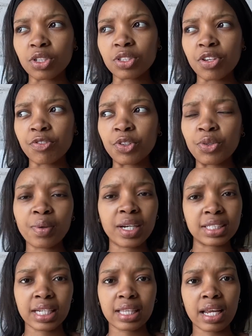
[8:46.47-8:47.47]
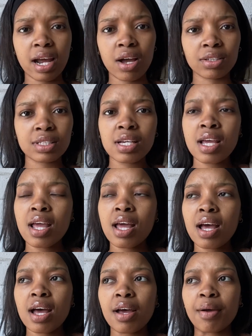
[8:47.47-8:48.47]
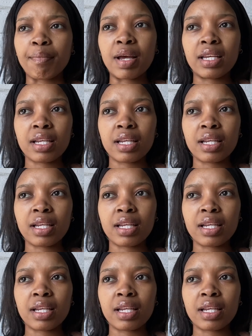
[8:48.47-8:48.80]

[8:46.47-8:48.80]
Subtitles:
so if you do want to check that out, I'll